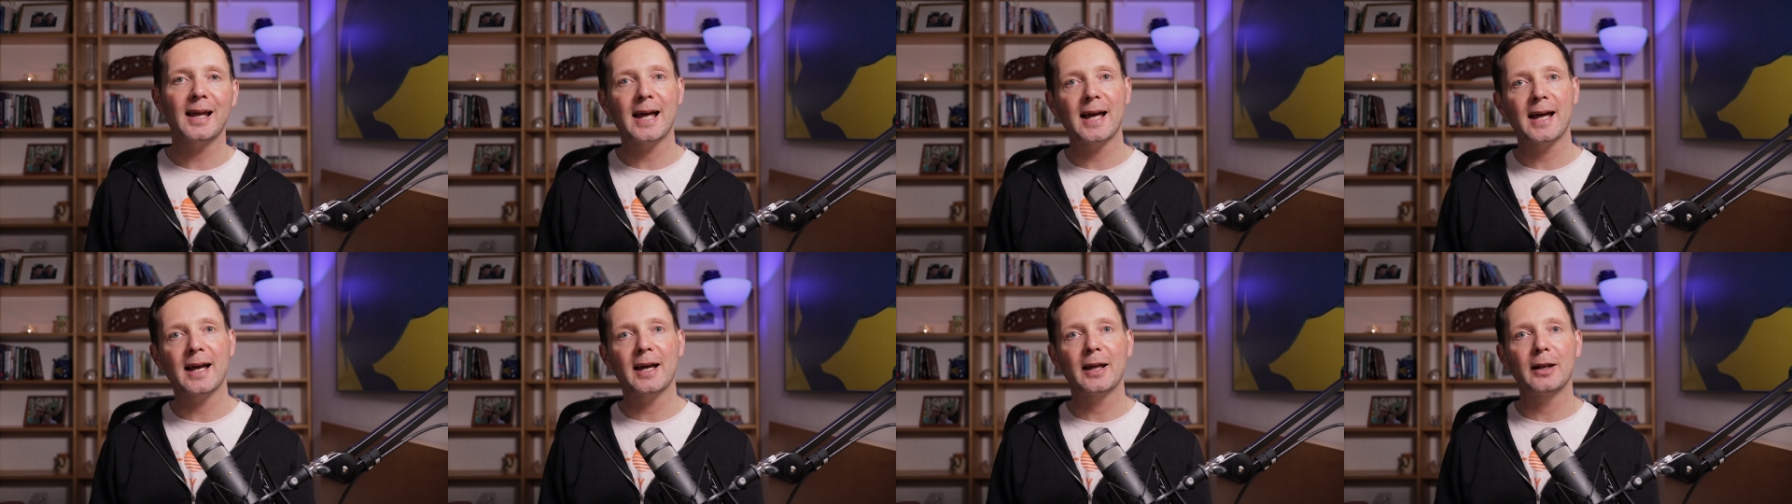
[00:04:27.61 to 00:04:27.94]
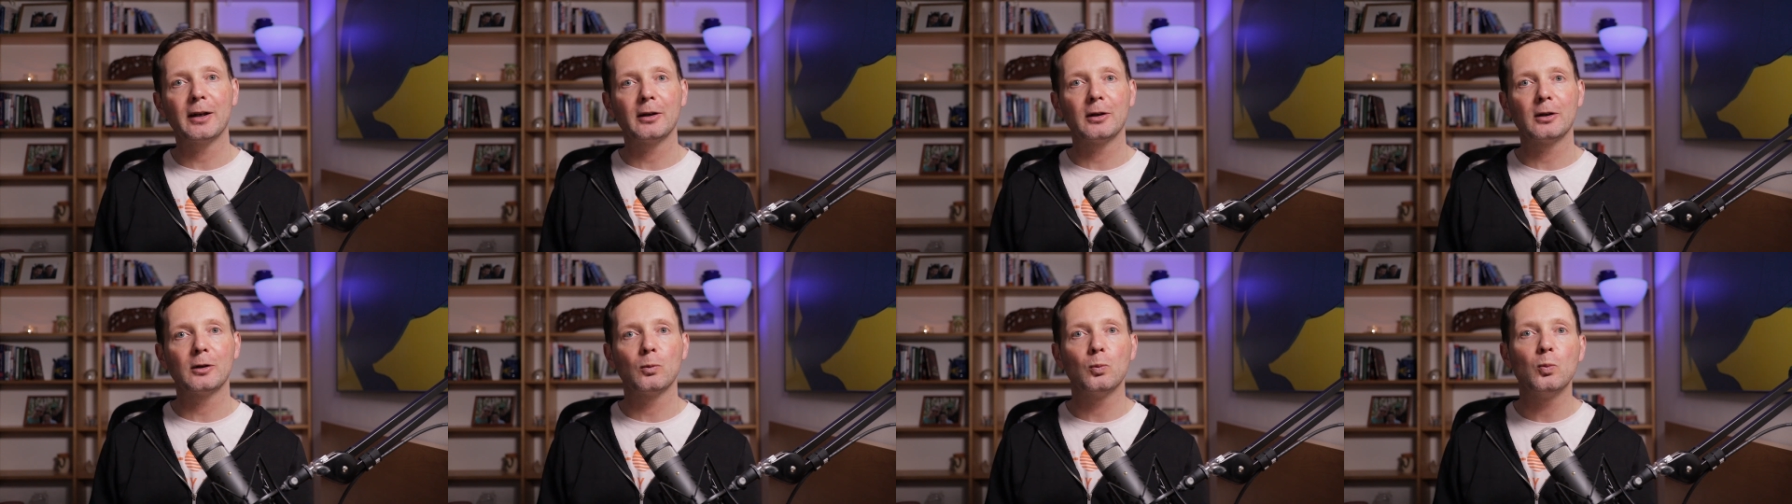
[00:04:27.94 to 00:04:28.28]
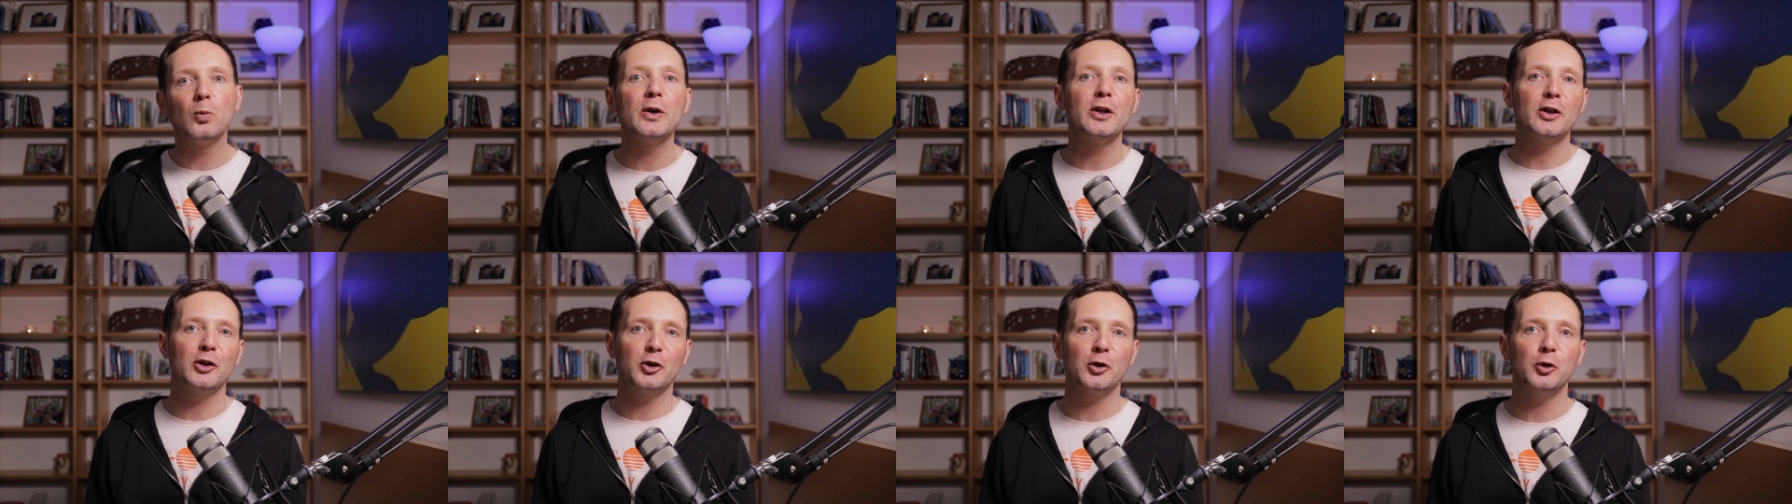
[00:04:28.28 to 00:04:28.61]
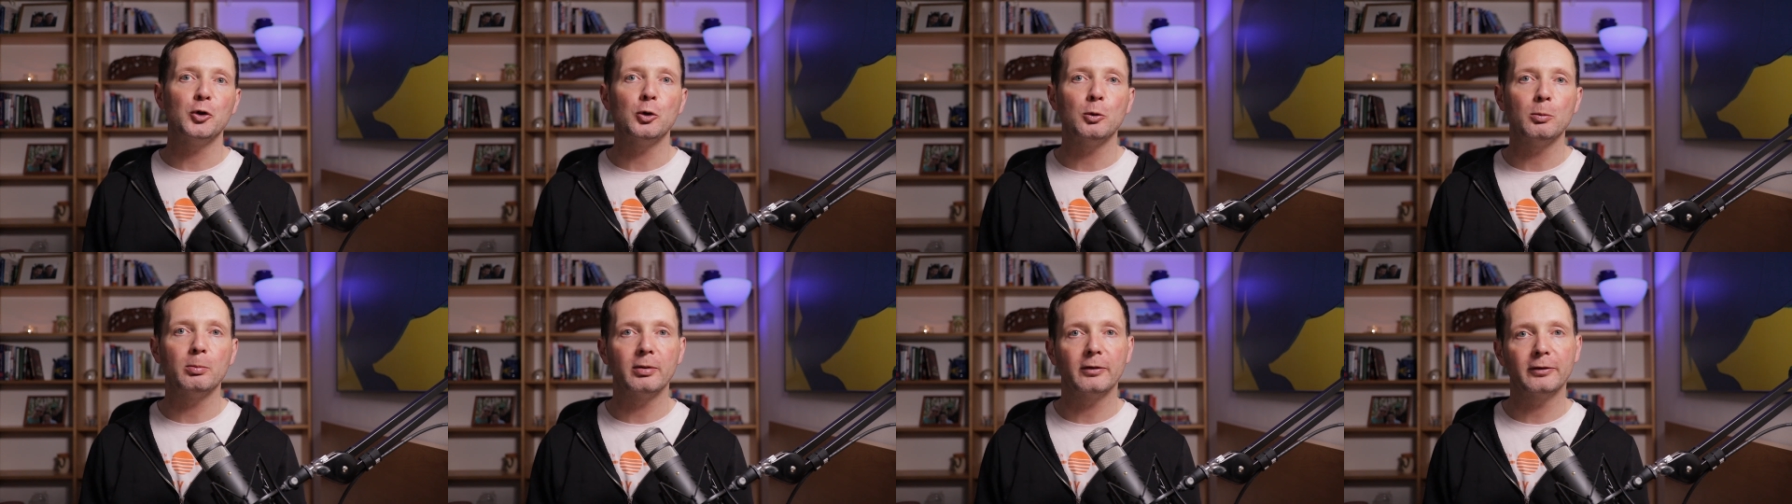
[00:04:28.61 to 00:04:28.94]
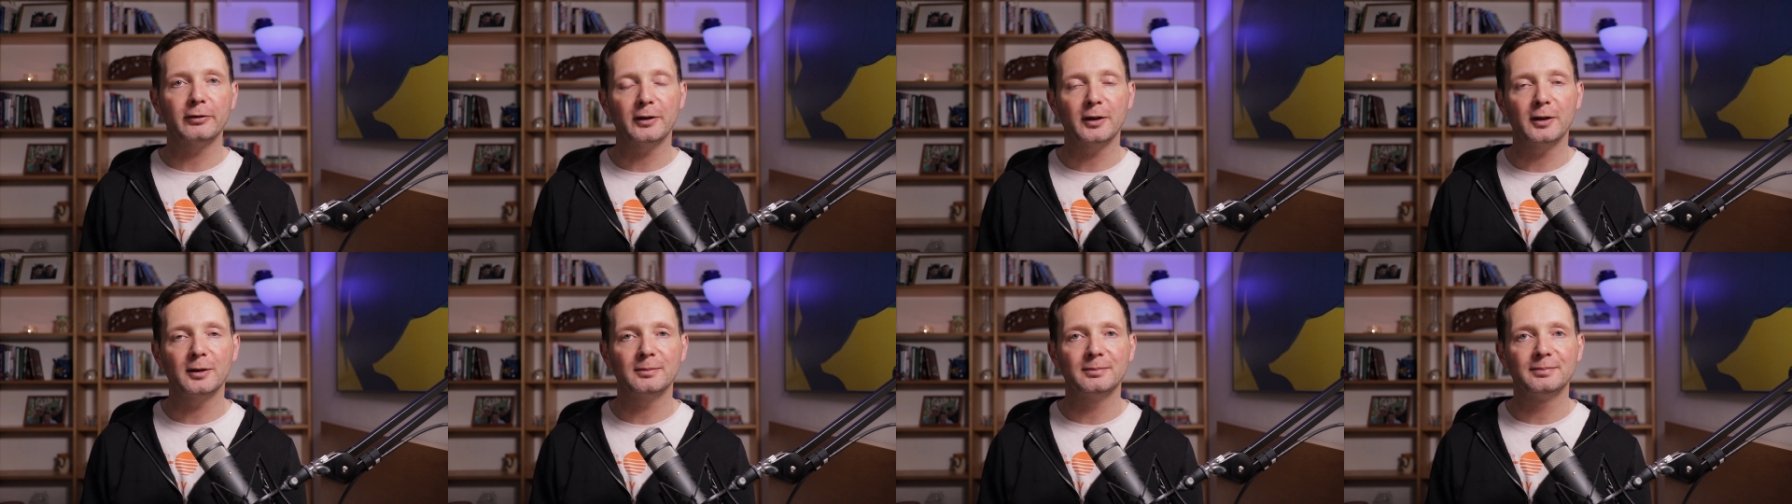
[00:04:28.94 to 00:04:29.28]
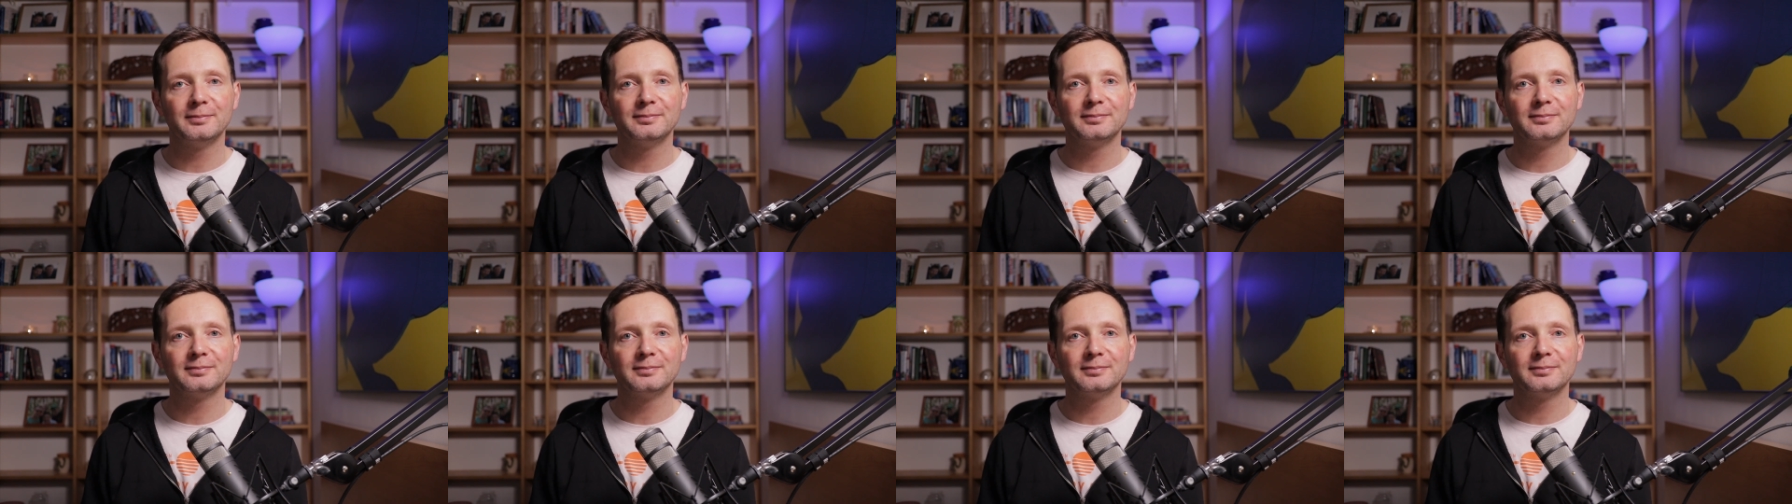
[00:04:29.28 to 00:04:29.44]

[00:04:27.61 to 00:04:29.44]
and which you prefer.